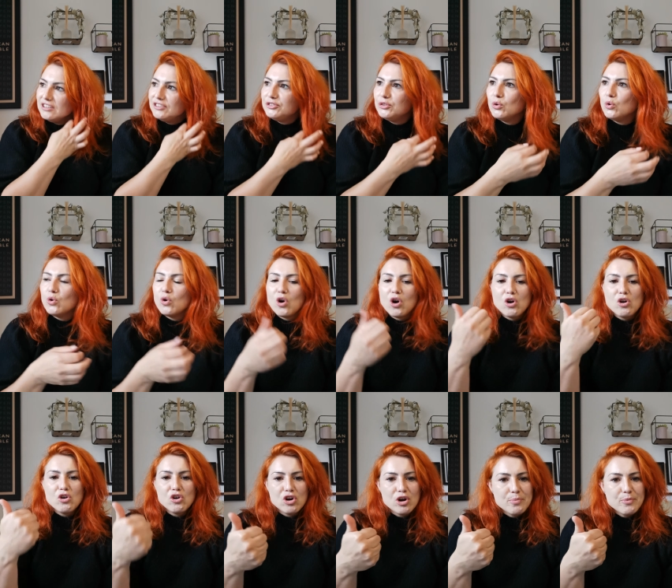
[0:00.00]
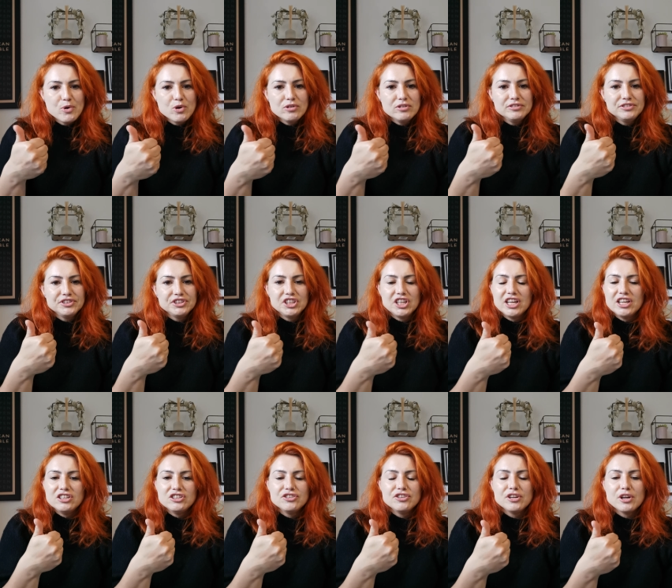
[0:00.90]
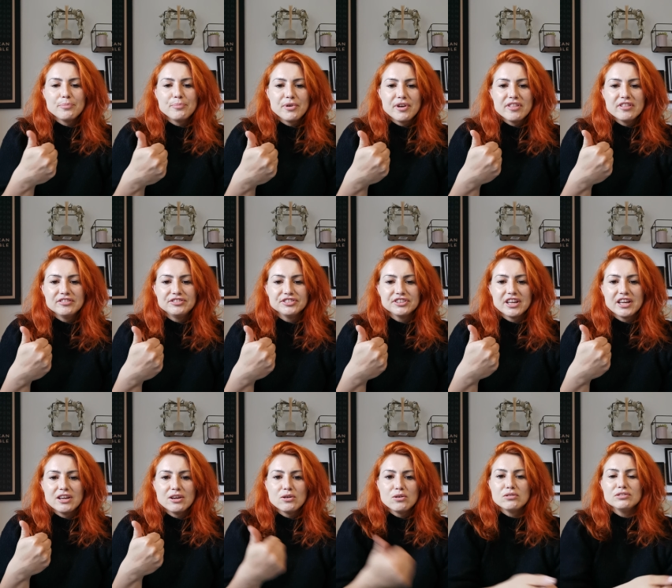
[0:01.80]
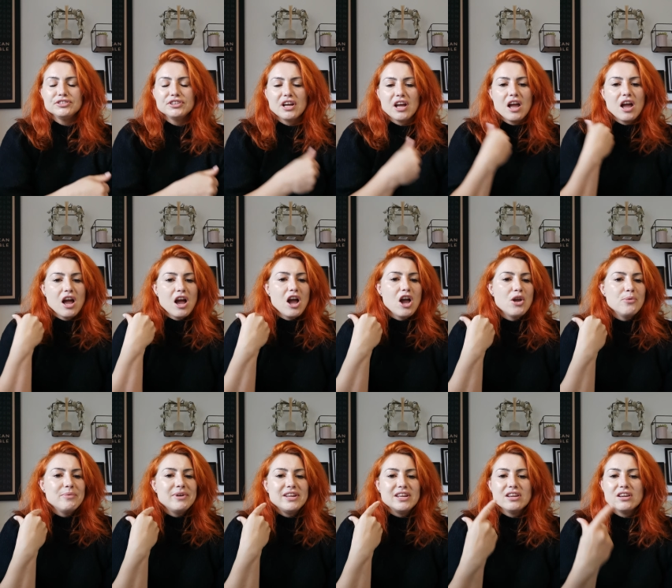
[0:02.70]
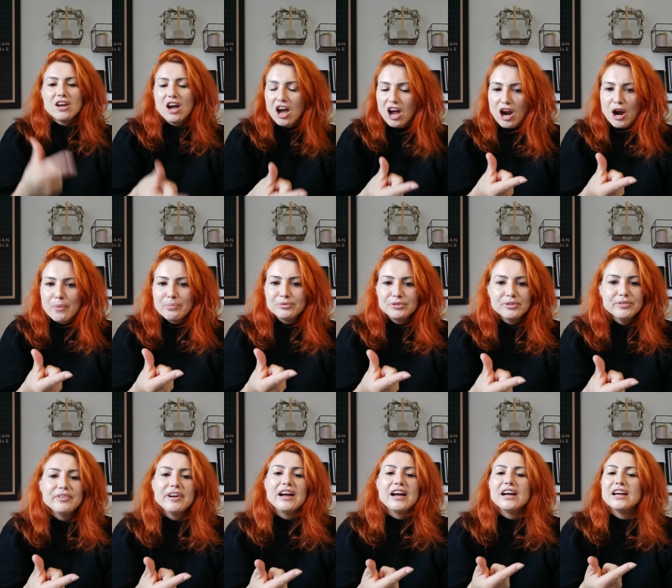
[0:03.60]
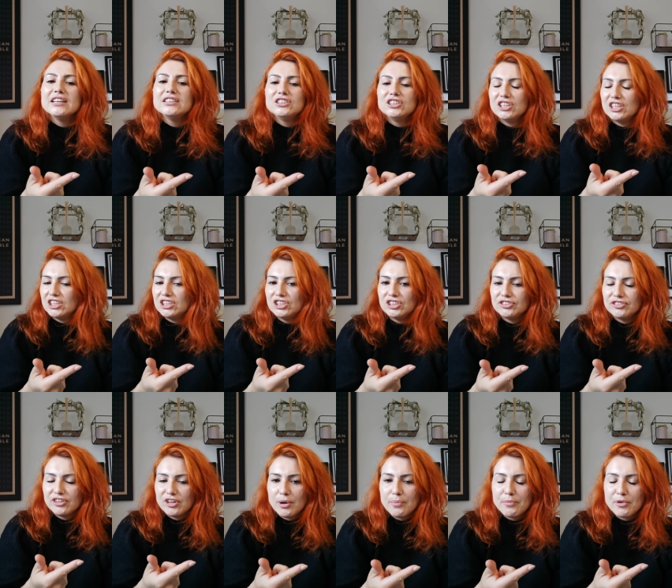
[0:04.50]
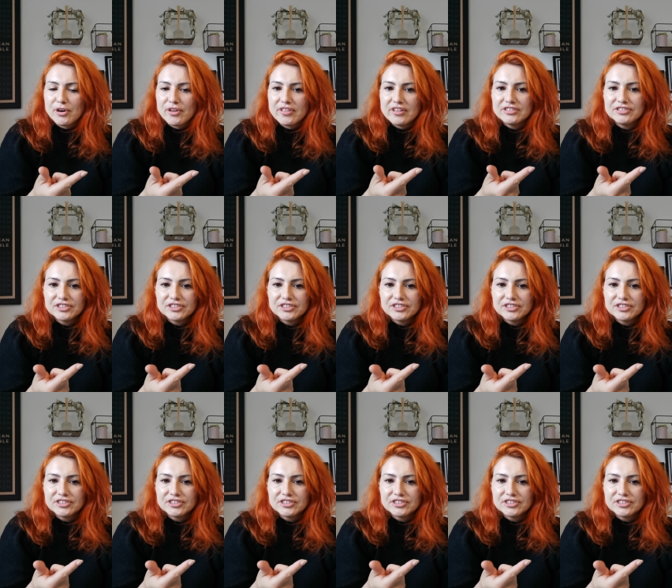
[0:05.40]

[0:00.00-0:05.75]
So hormones change the number in the scales. How many carbs we've had changes the number in